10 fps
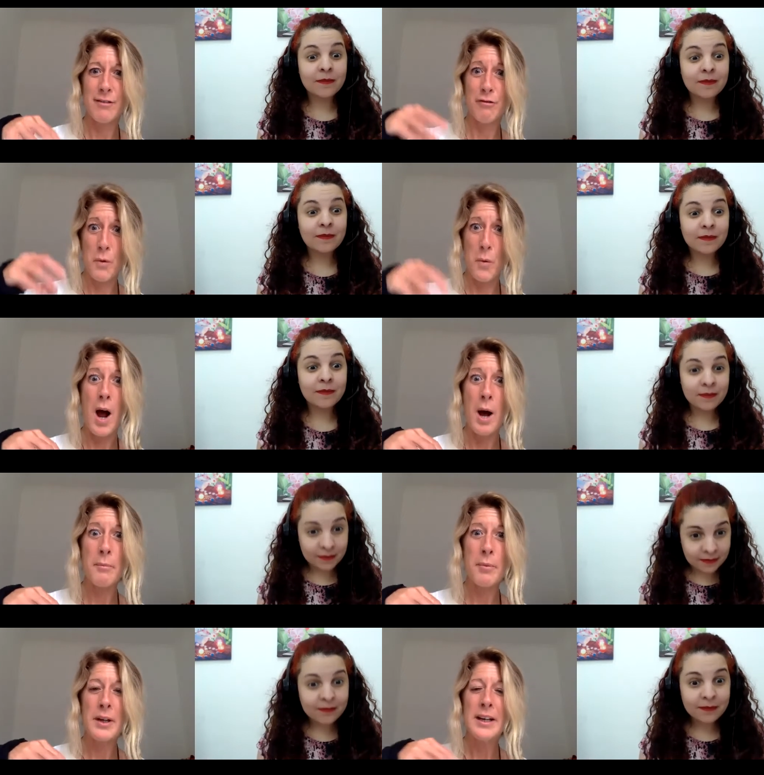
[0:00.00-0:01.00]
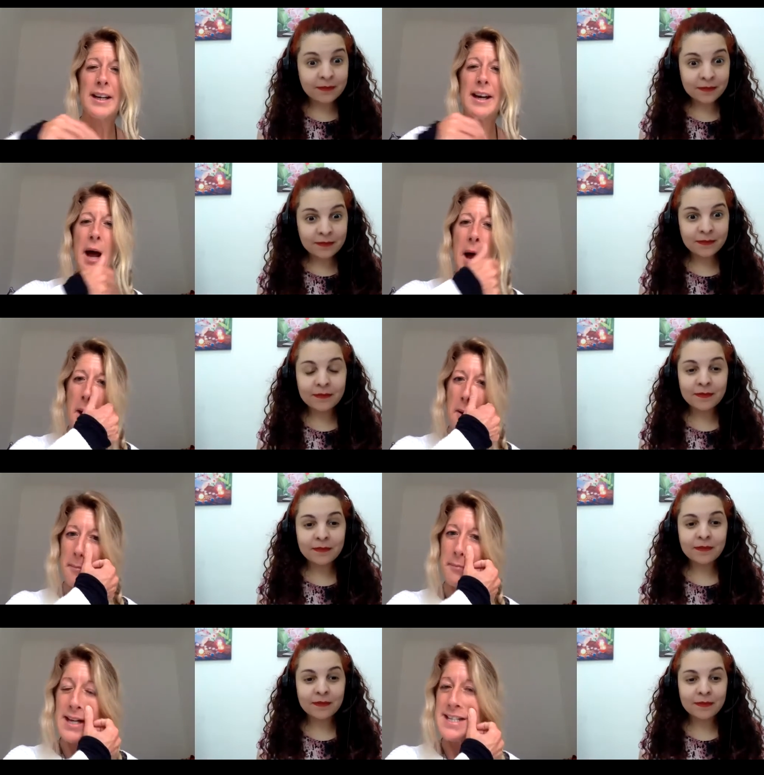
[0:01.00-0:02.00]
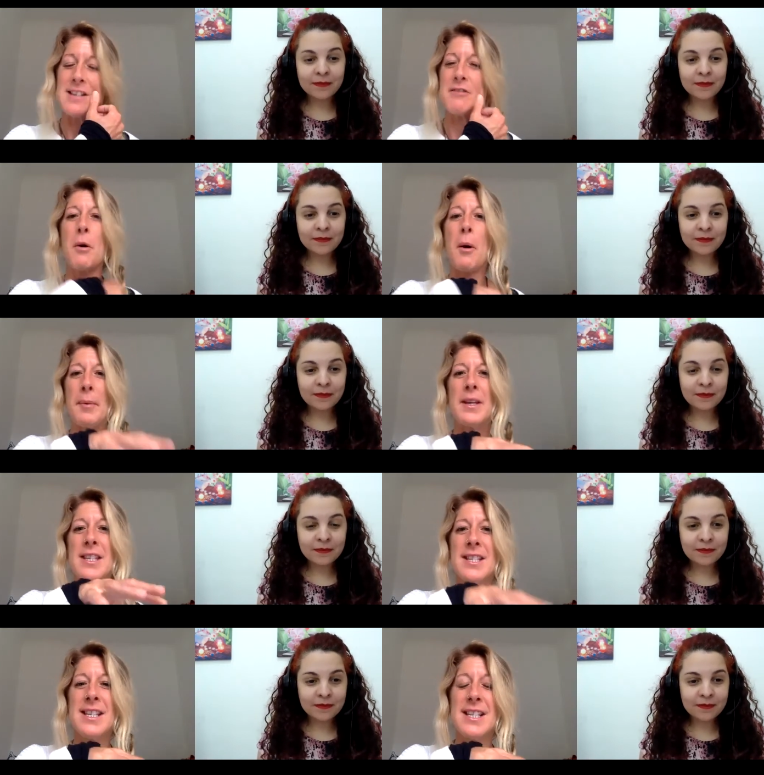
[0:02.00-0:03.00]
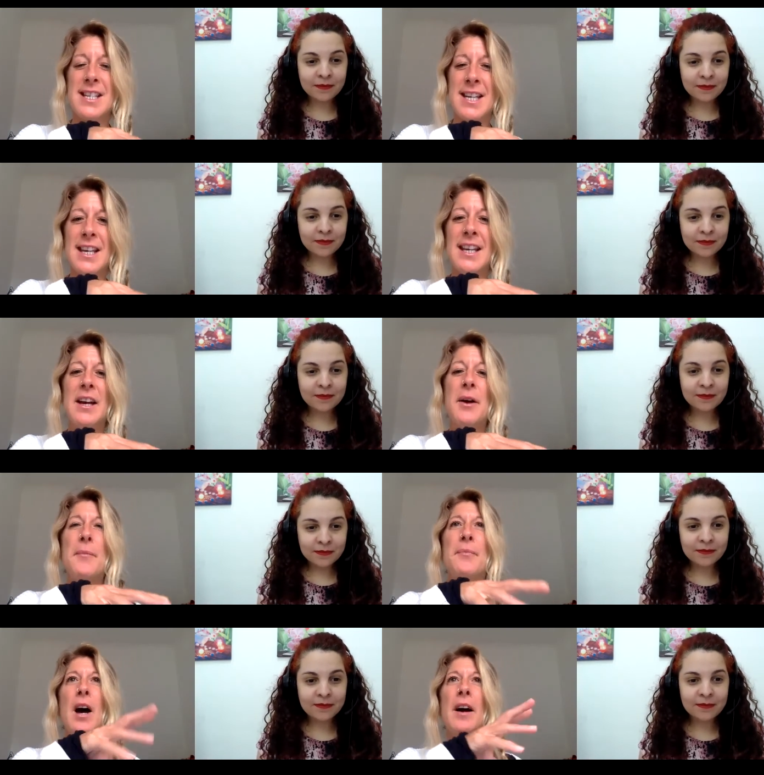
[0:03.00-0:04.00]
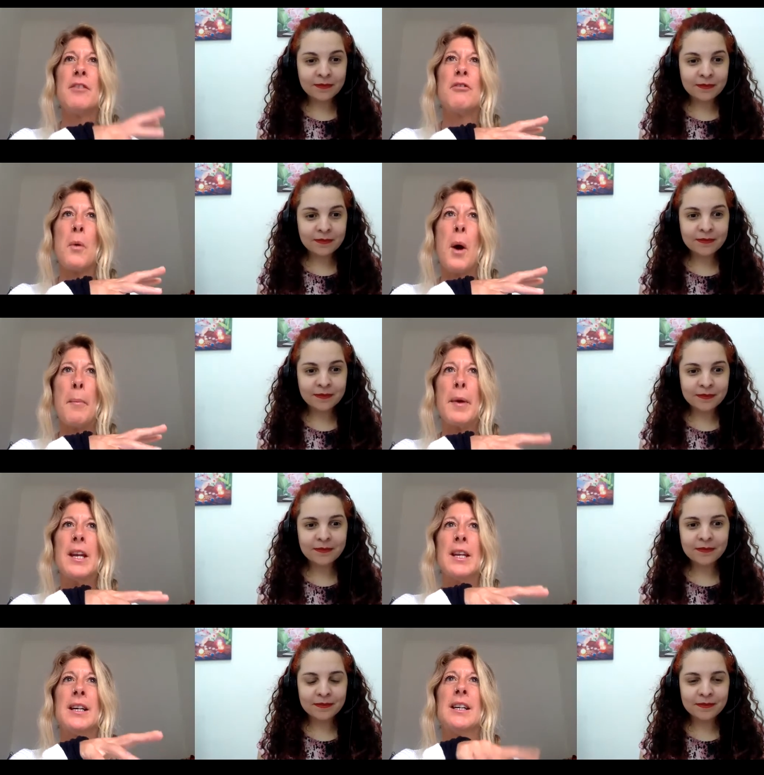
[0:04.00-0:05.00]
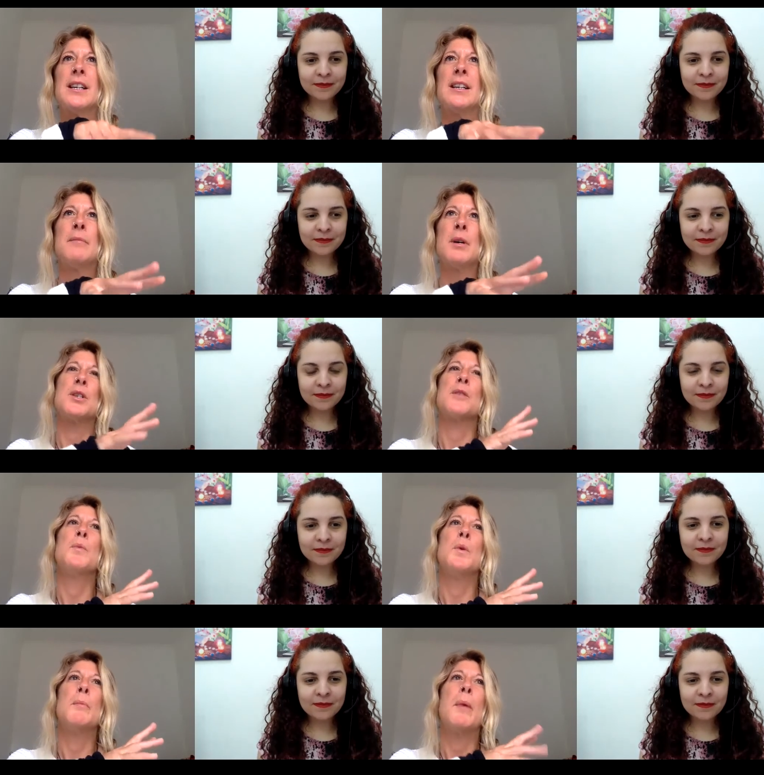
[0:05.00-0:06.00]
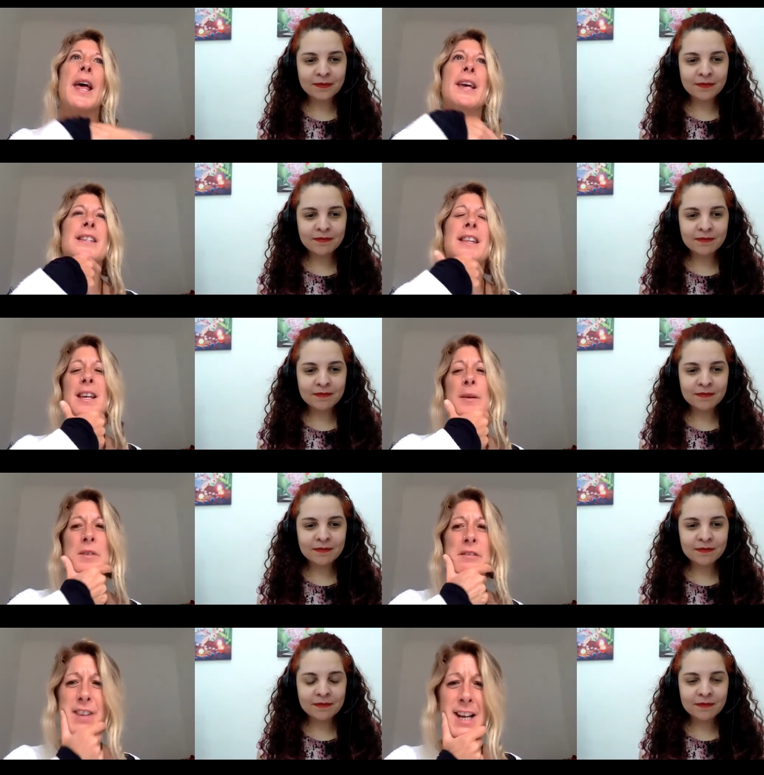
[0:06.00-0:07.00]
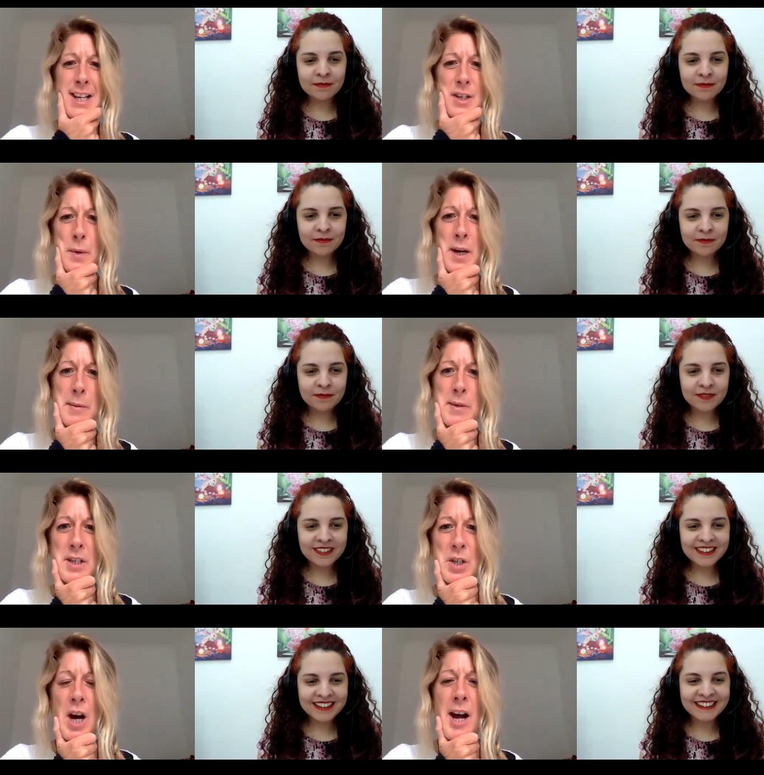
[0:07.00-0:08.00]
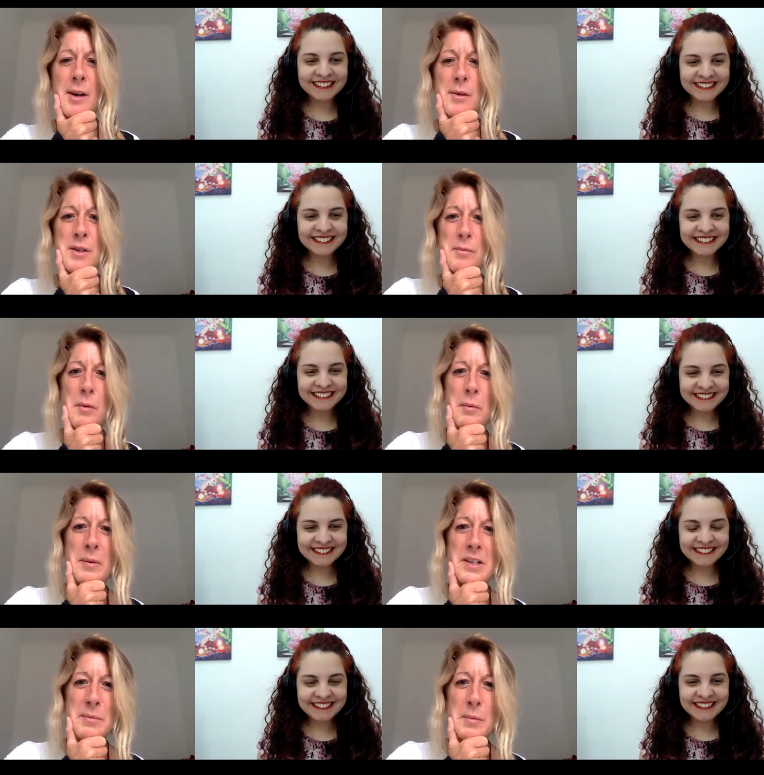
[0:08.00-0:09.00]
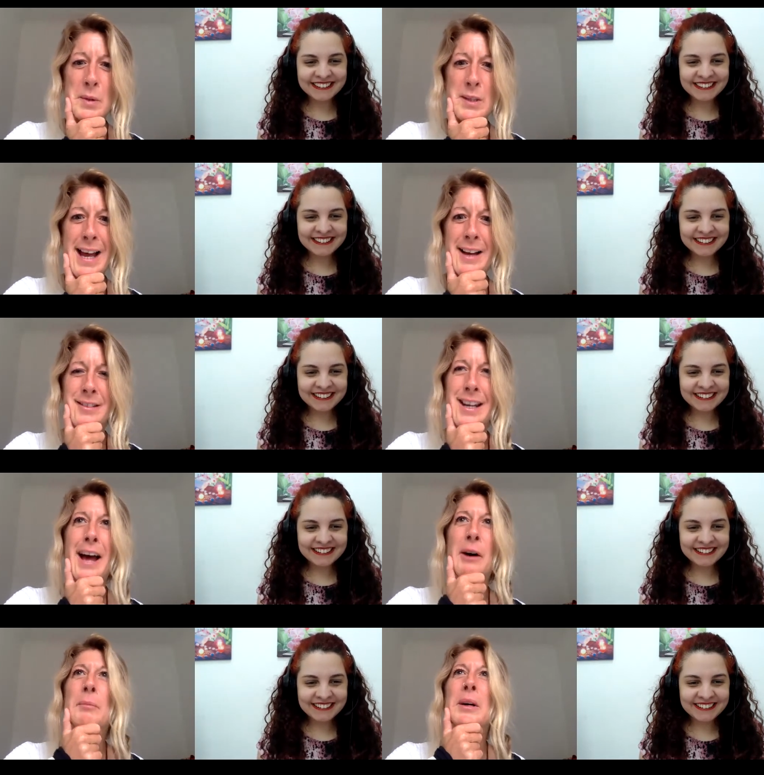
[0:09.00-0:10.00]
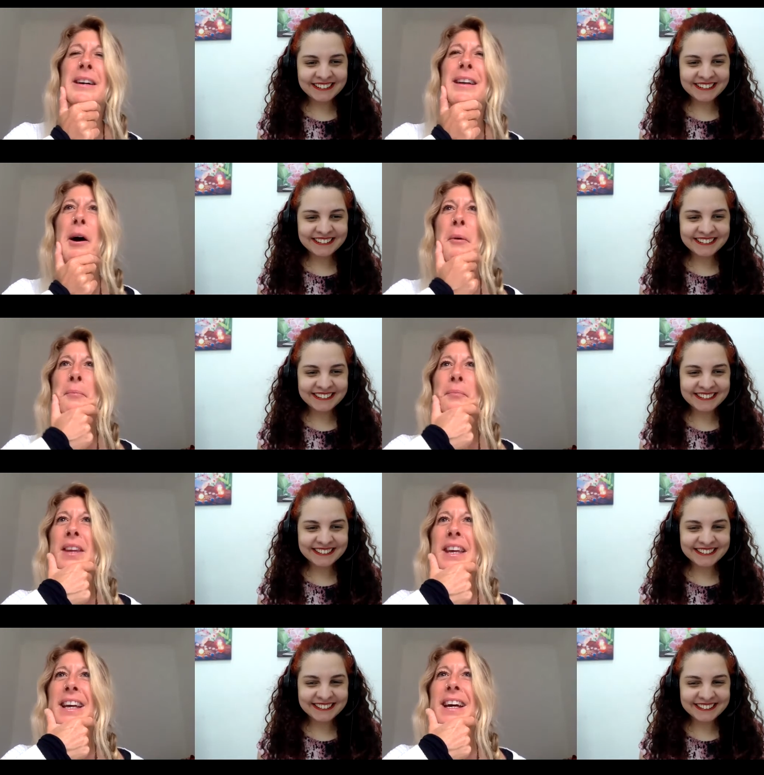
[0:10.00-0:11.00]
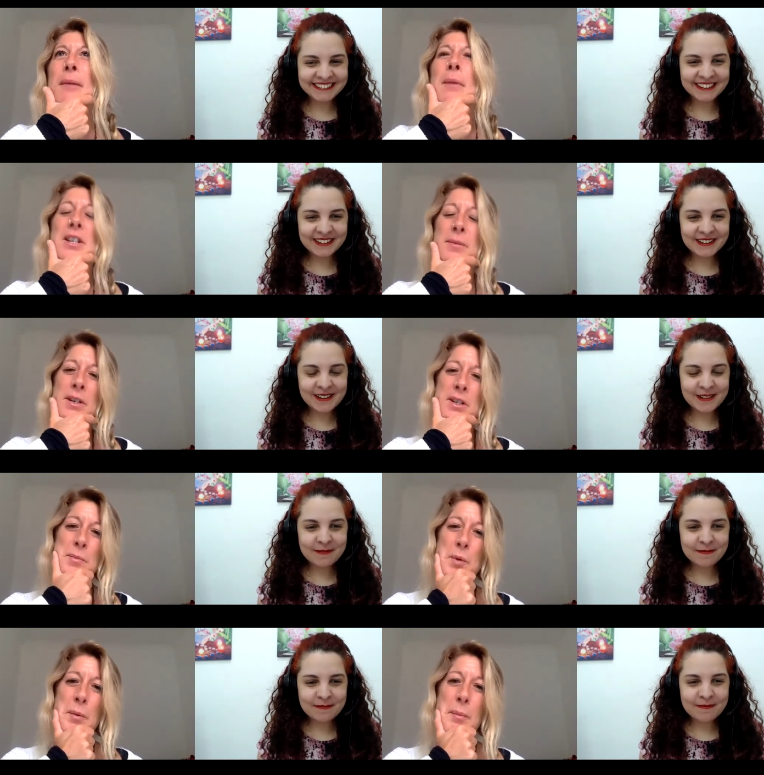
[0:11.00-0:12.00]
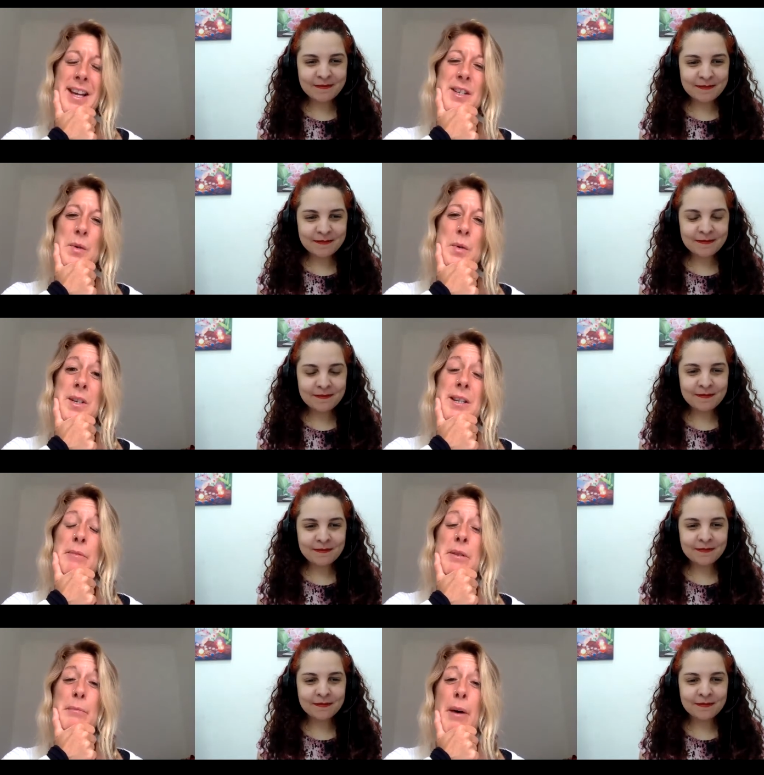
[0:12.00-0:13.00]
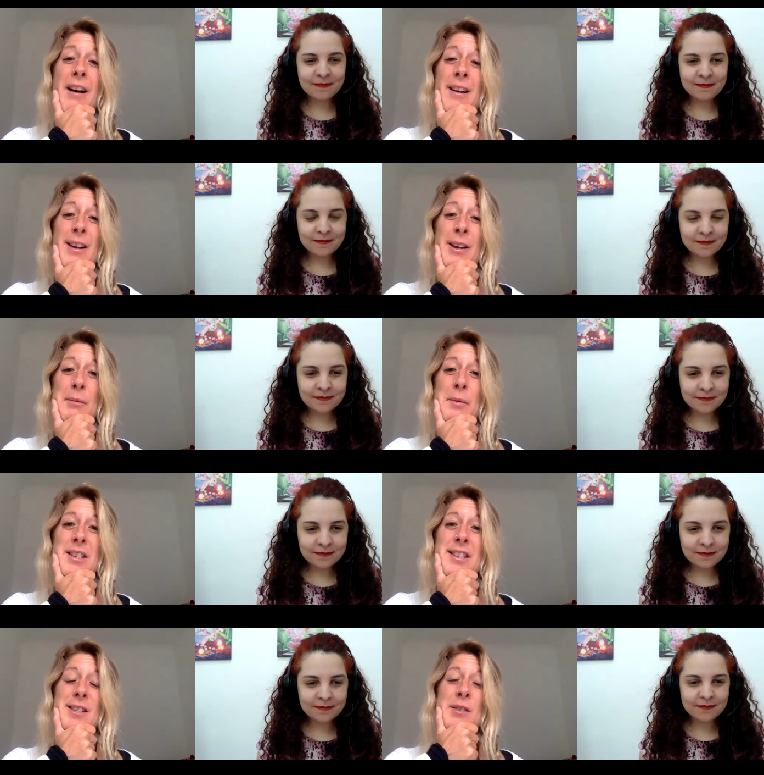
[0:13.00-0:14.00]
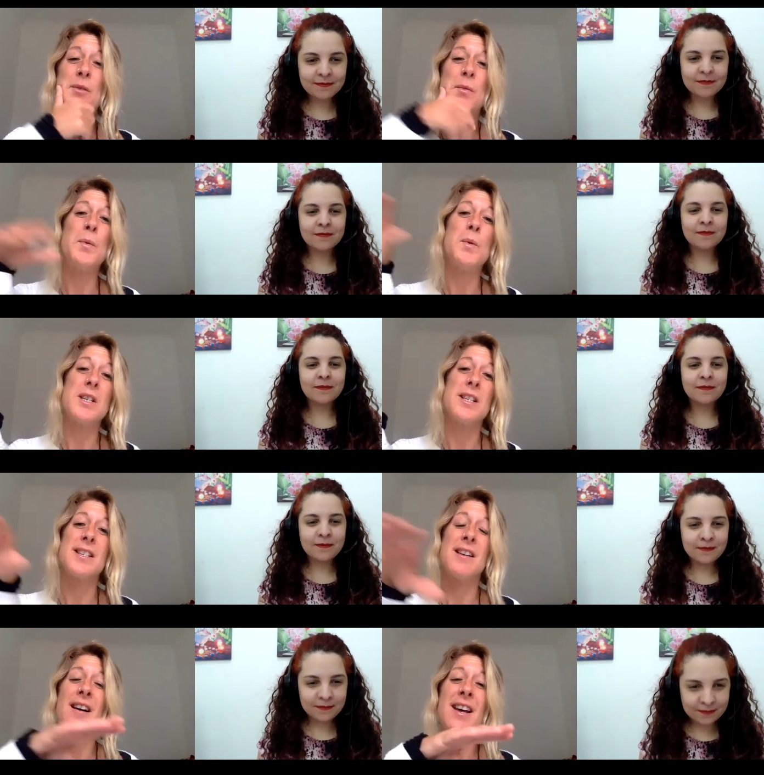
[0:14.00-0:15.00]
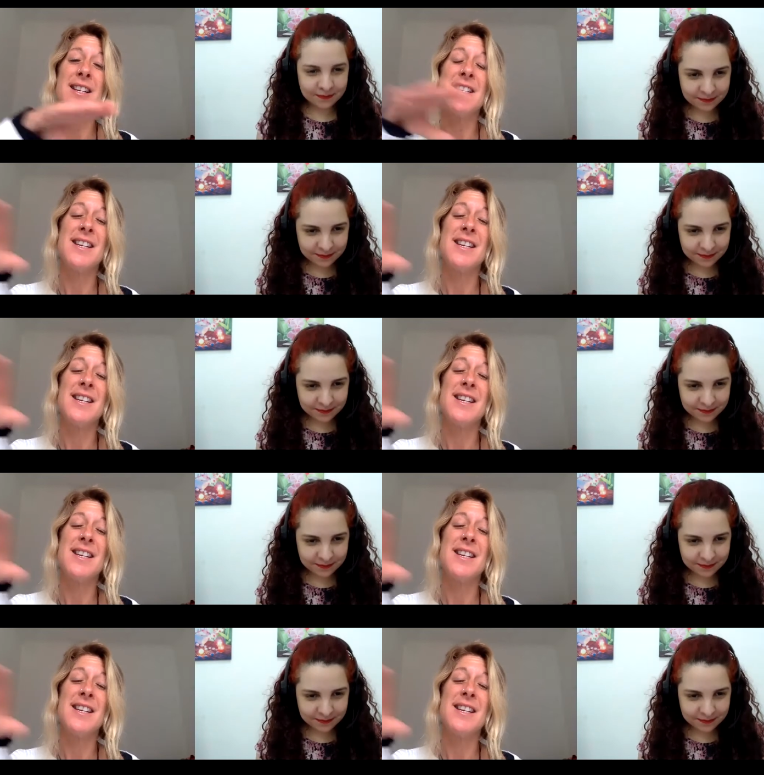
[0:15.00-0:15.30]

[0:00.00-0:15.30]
Speaker 1: grew up. Um, I didn't grow up in the city. I grew up in a, a, much smaller place. I think it was a village when I was a child. It's probably a small town now, but um, much, much smaller place called Dibden Purlieu, which is on the water side